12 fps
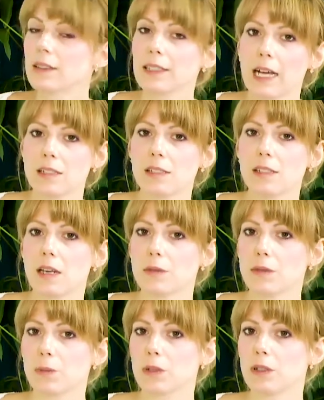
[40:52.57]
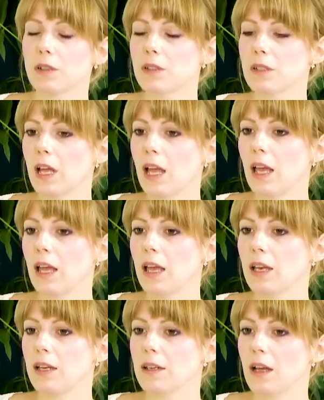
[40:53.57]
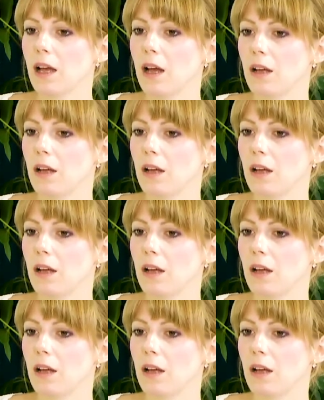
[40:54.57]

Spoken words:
Last Night of the World, and